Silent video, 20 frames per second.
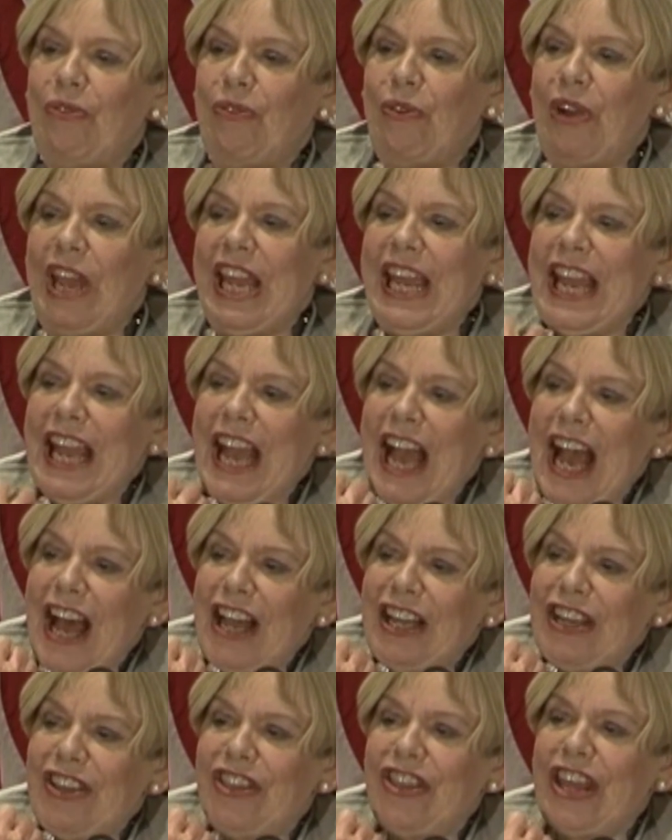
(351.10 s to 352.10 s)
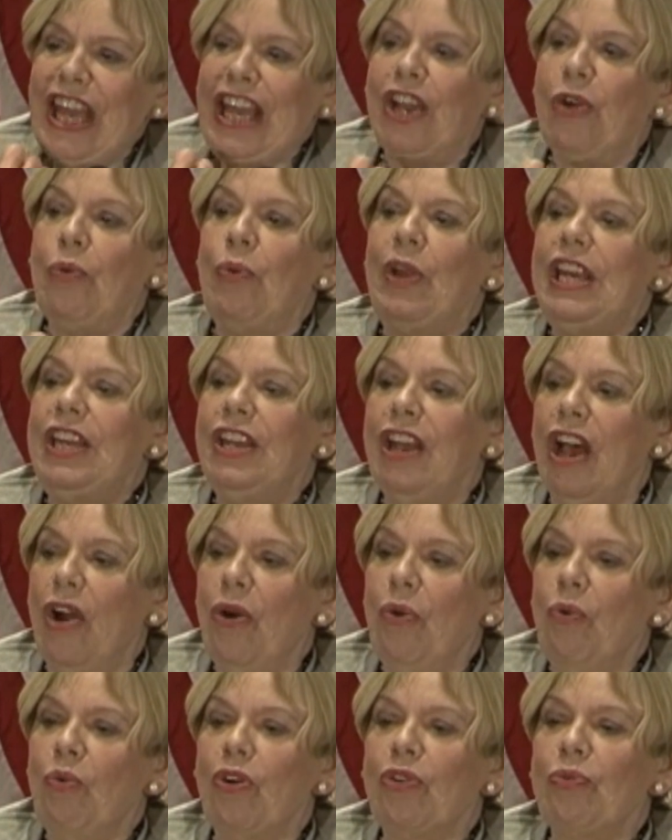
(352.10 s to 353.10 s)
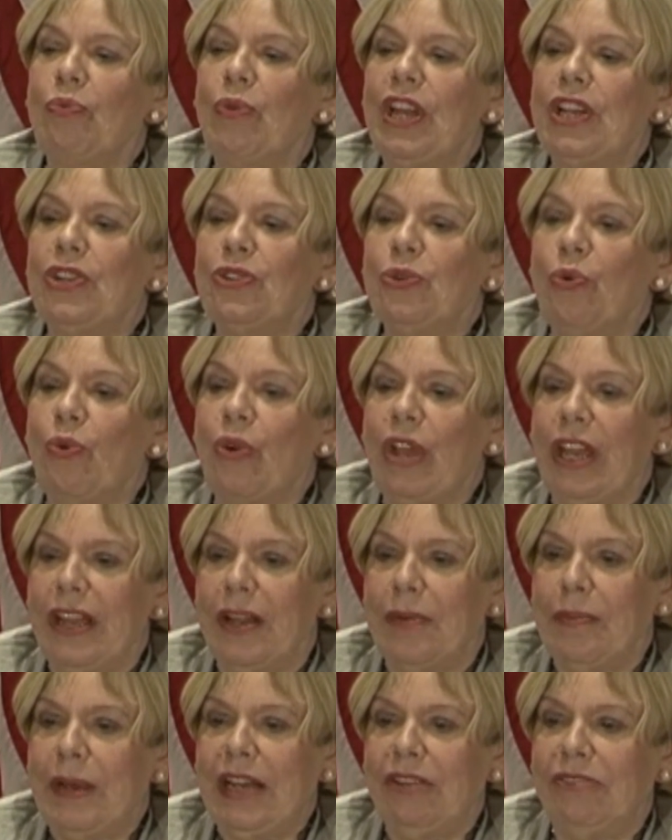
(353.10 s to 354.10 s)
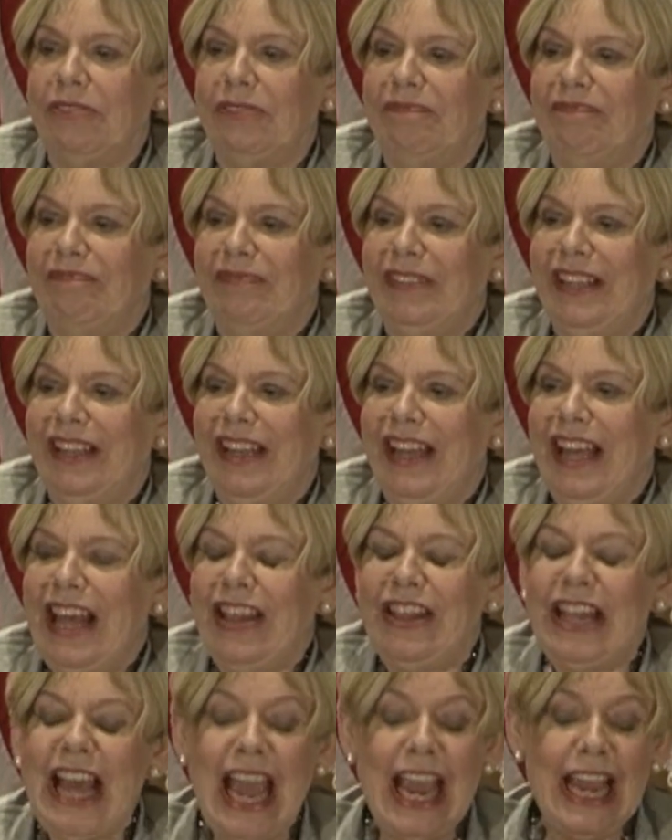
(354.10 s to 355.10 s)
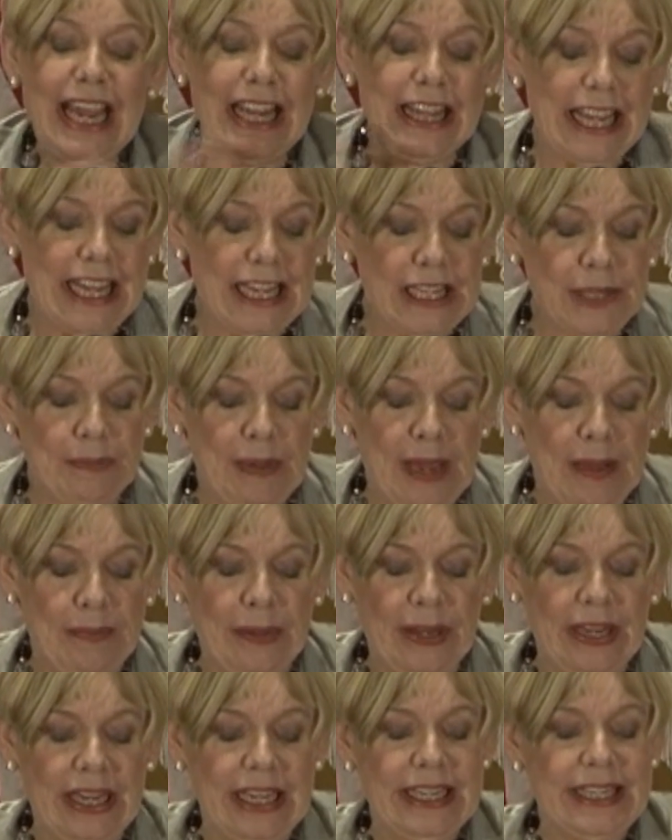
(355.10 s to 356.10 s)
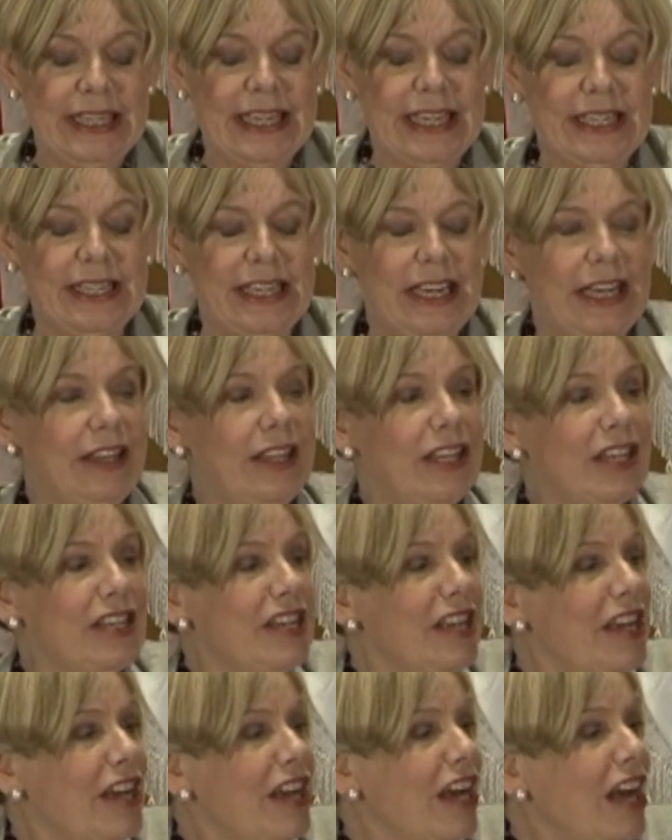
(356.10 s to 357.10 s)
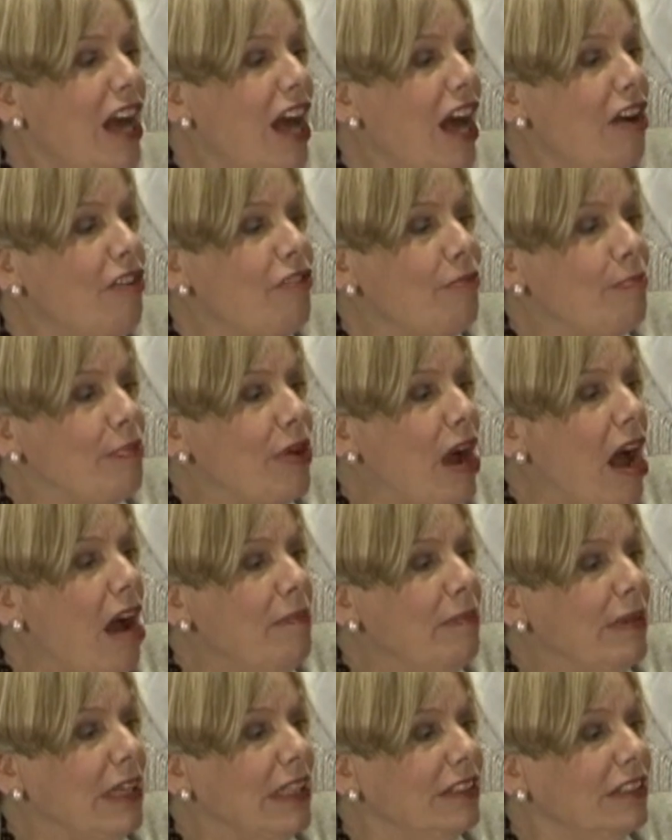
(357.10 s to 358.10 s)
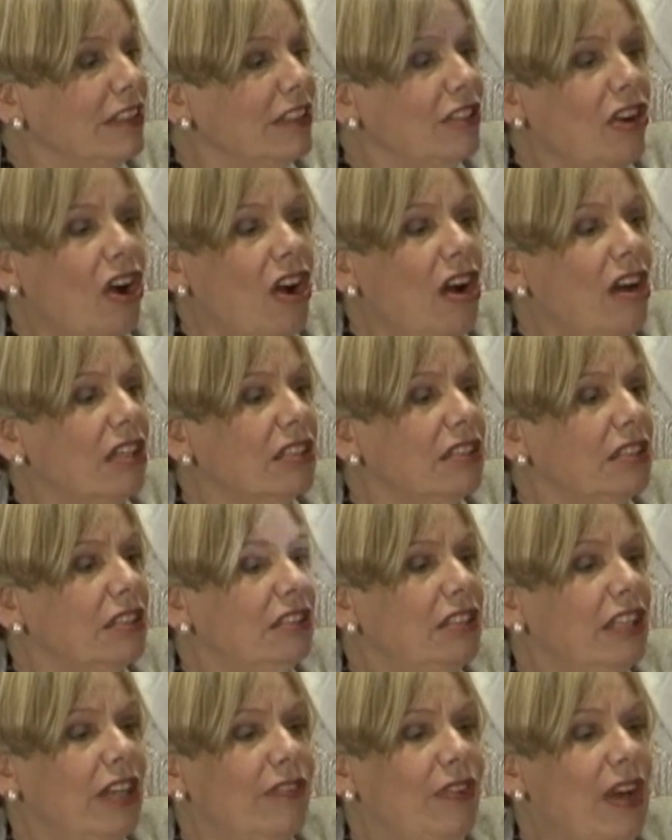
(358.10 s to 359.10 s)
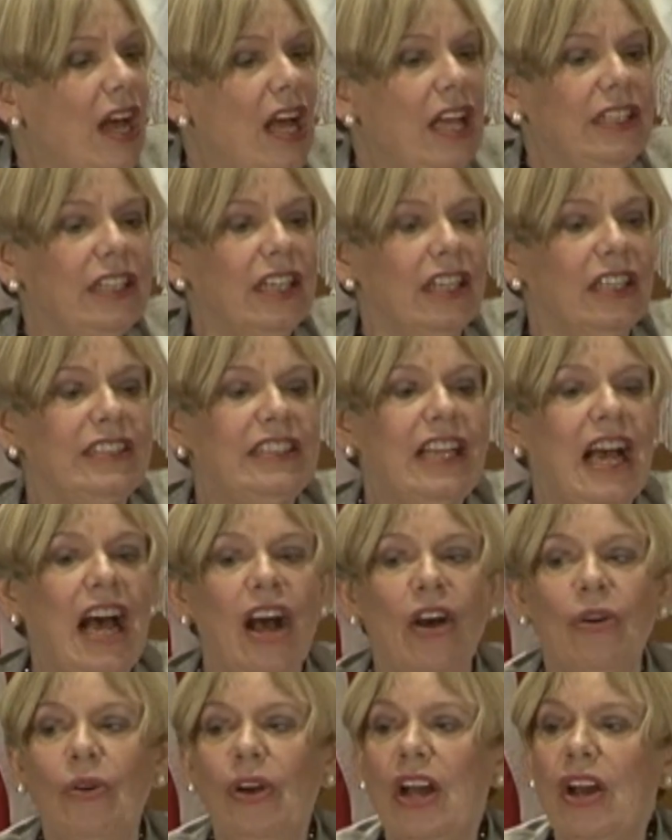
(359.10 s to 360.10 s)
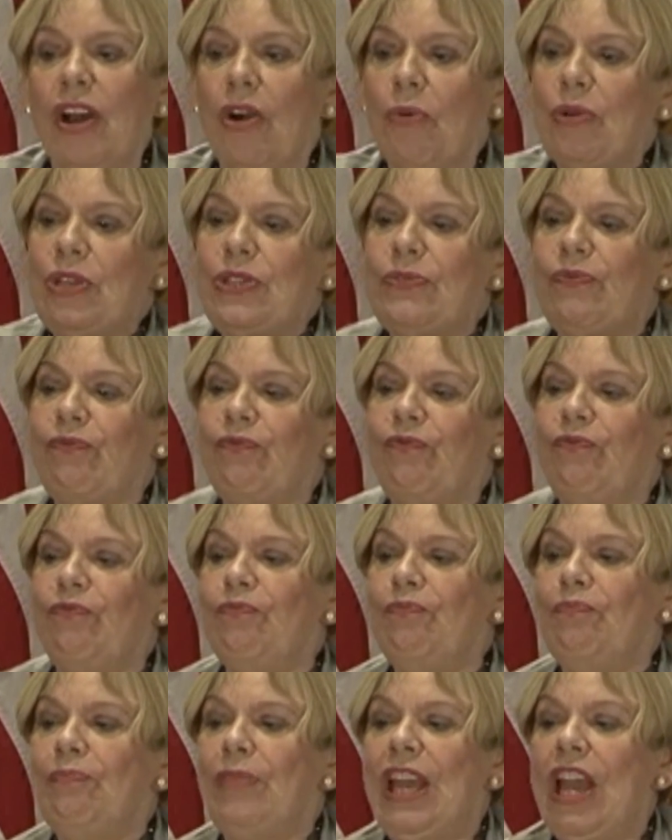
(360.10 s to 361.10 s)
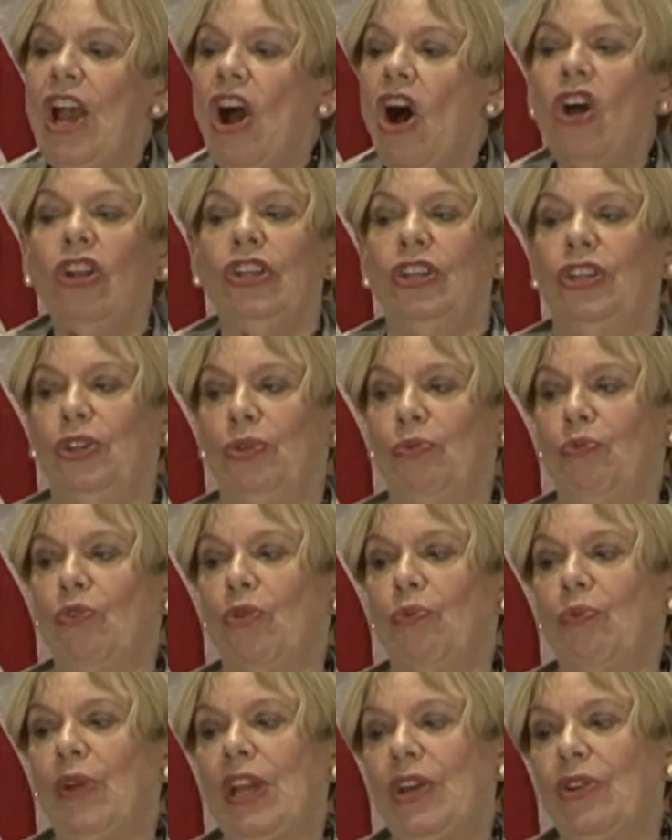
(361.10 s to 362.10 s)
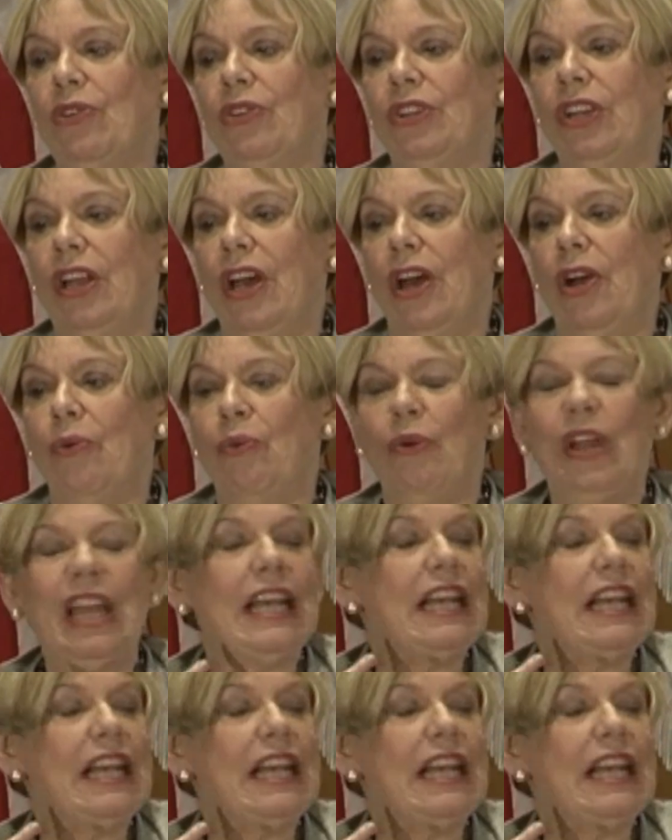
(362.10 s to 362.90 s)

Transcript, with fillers: we think we know what we are talking about. They, these people insisted that uh, Brahman, God, Nirvana, Tao, was beyond what we could know. We